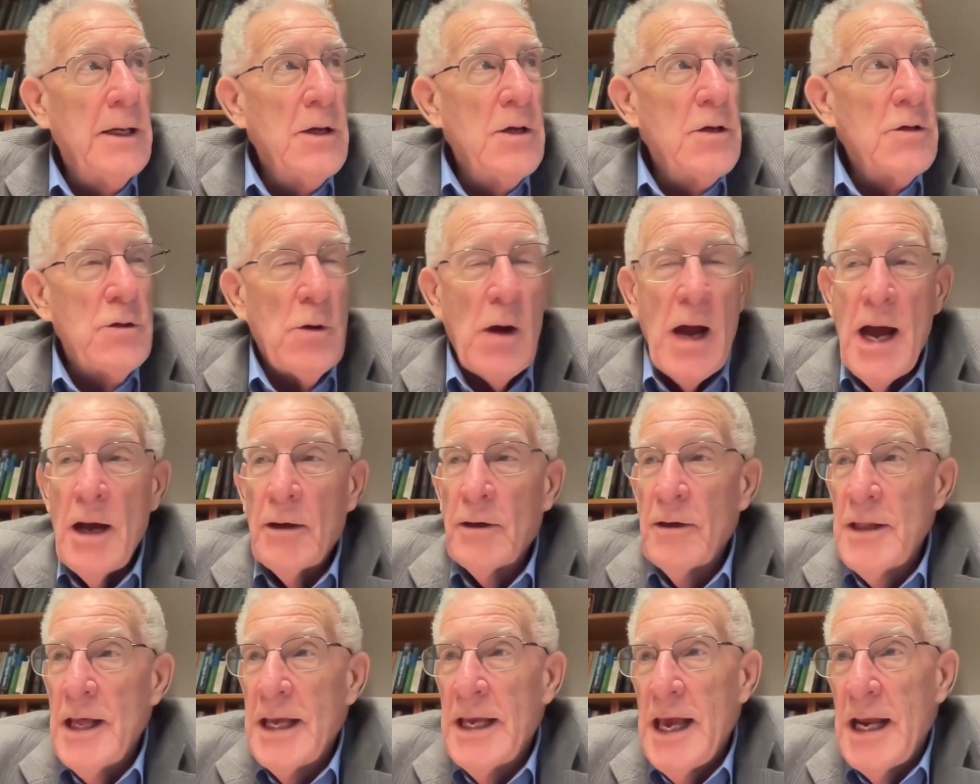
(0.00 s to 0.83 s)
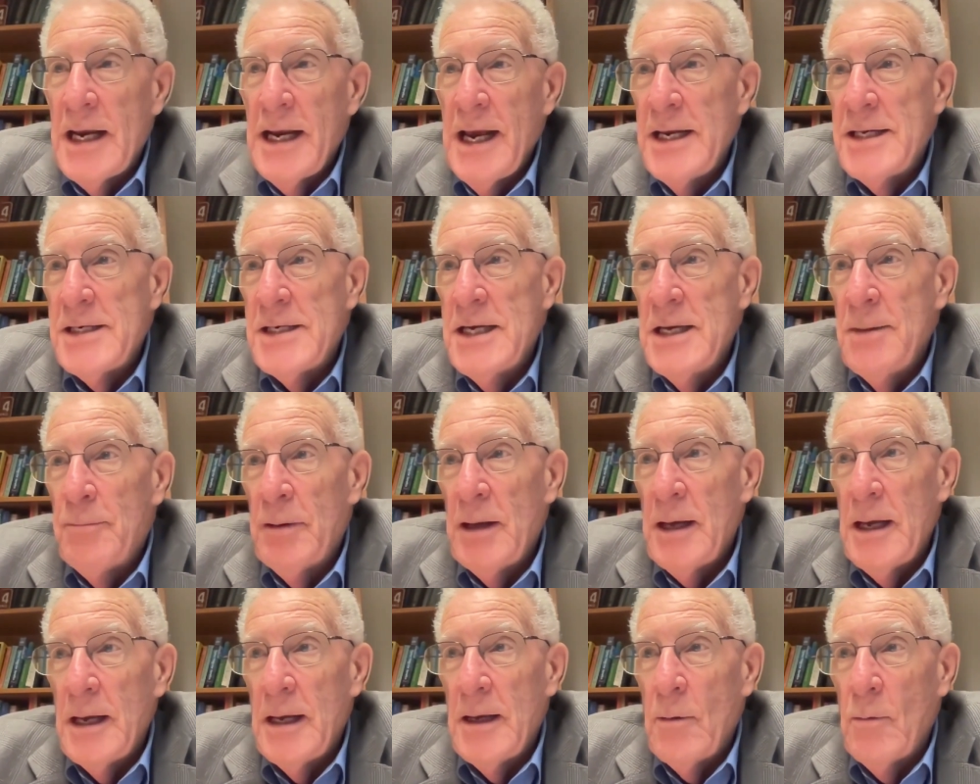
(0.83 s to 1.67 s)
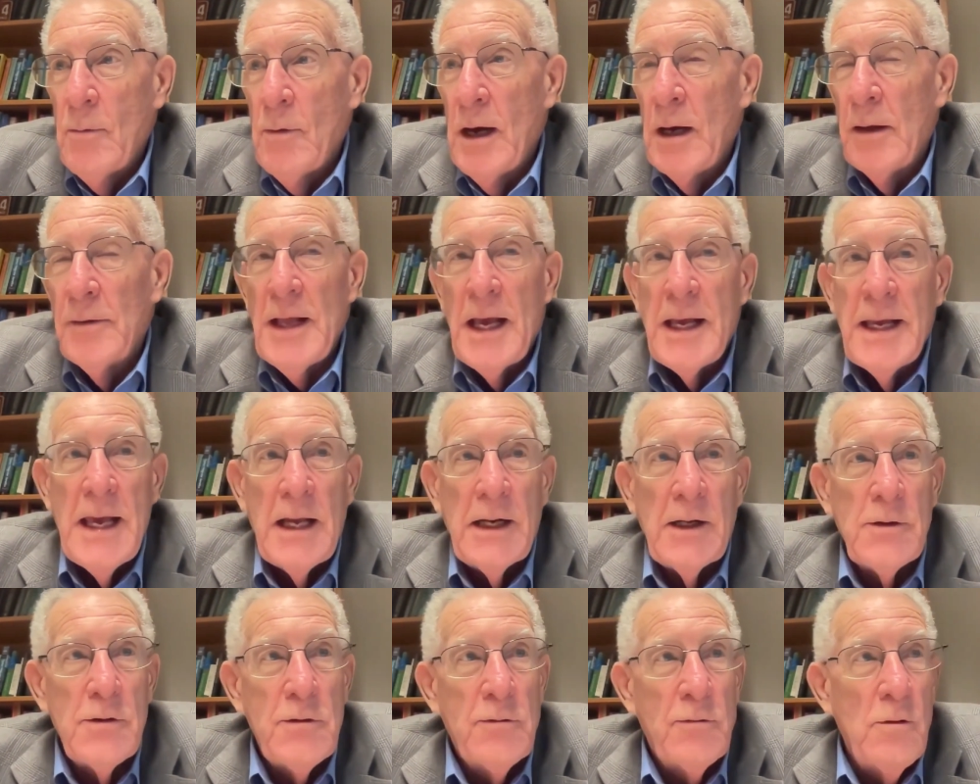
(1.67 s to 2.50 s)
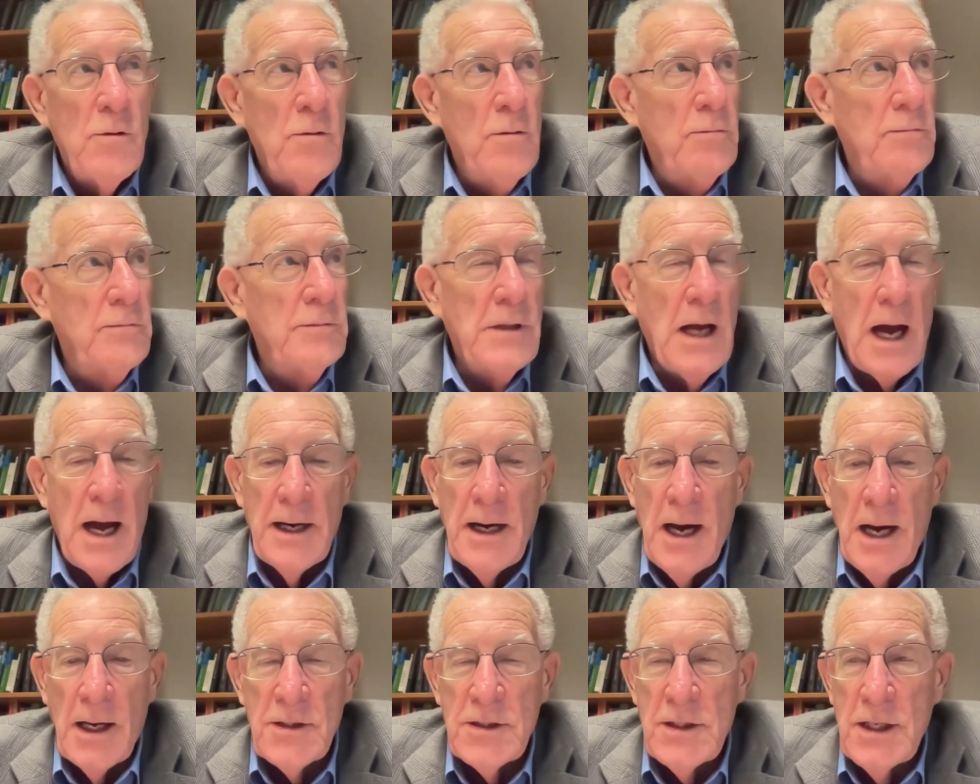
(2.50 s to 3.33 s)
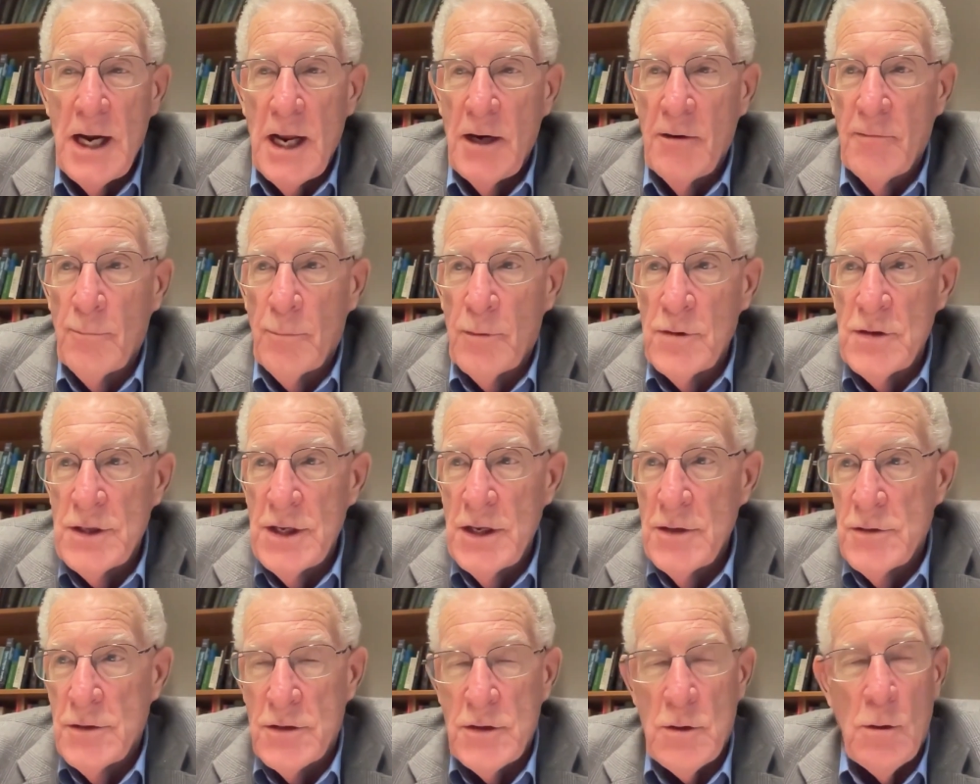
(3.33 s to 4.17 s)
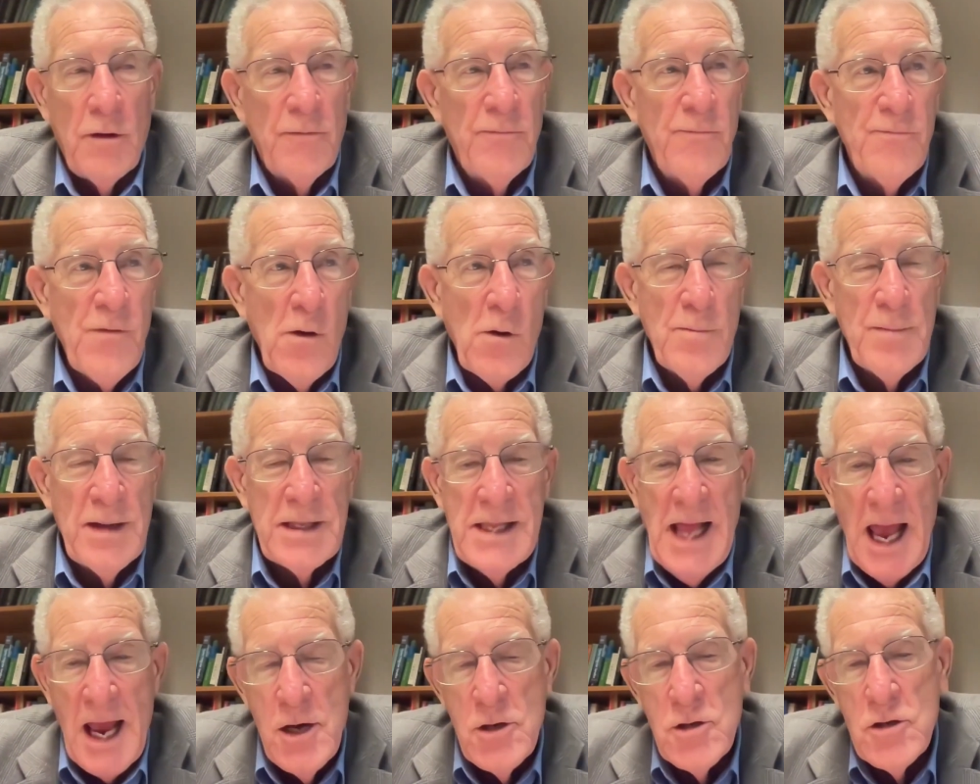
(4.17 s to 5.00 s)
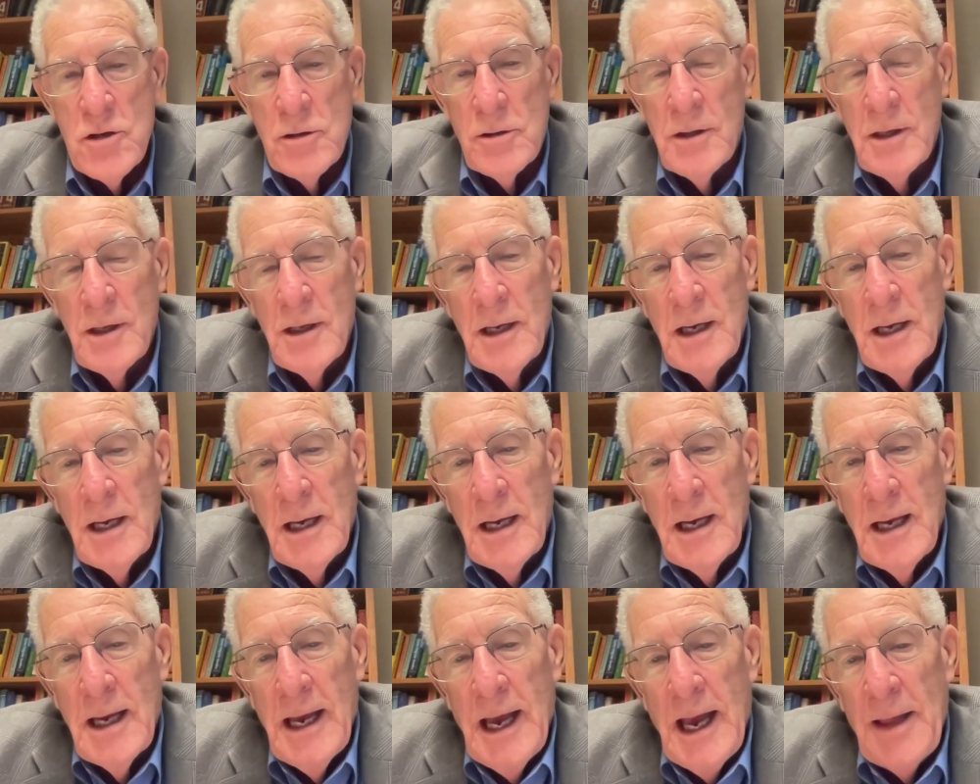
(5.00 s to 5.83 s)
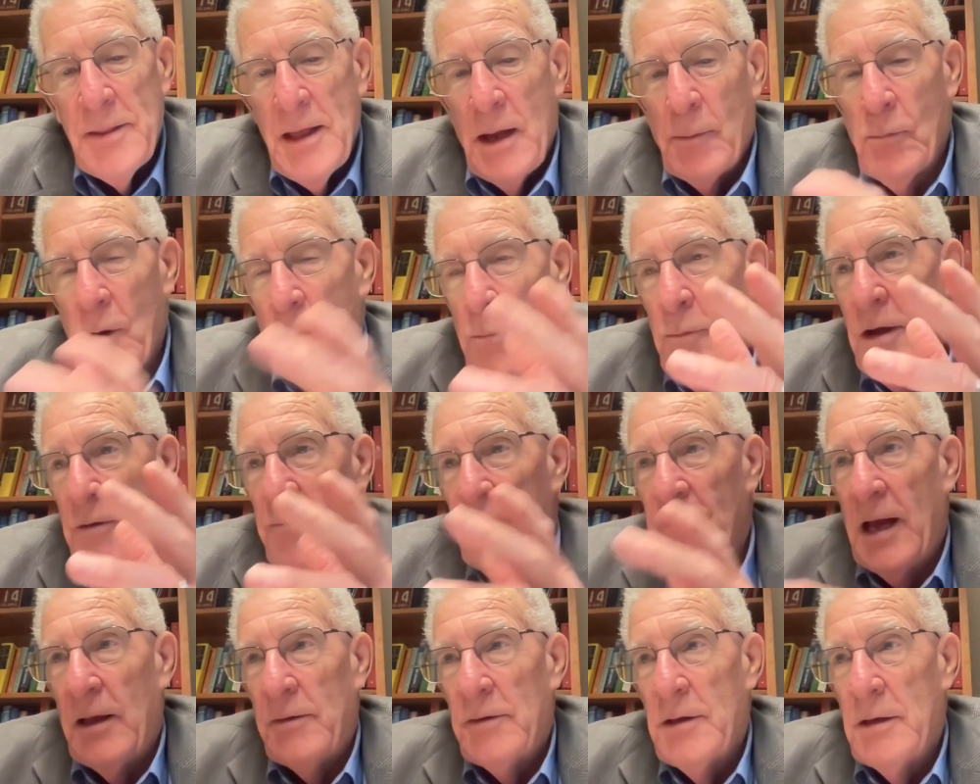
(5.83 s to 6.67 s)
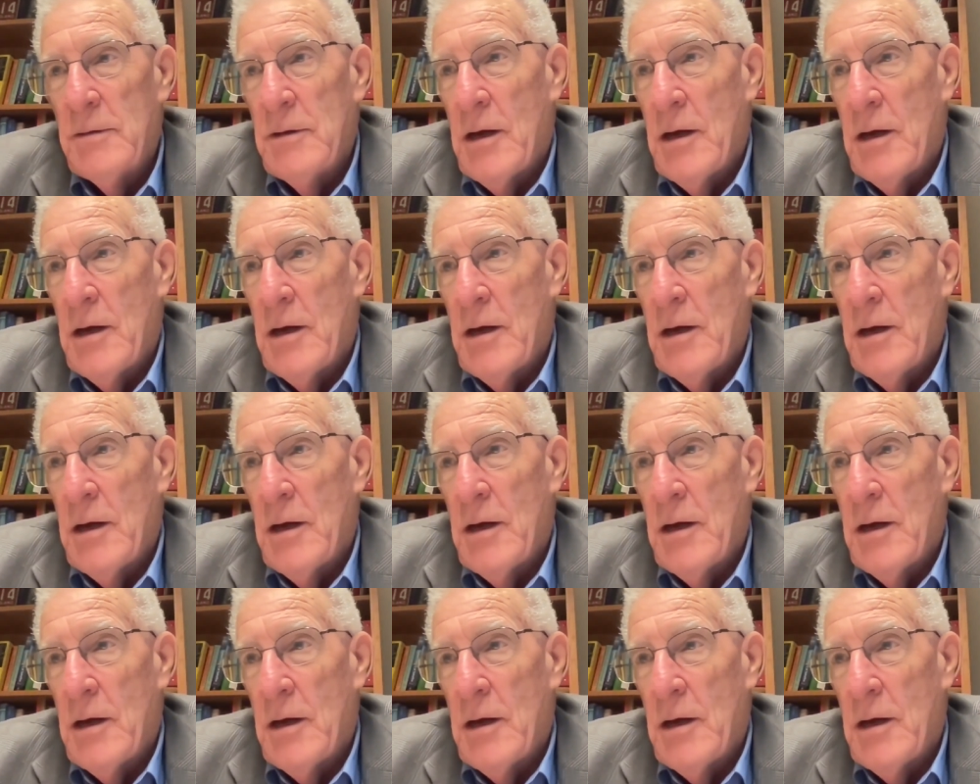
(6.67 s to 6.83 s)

So how do they get A T P? Well, they get it through non-oxidative procedures called fermentation. And then what we found in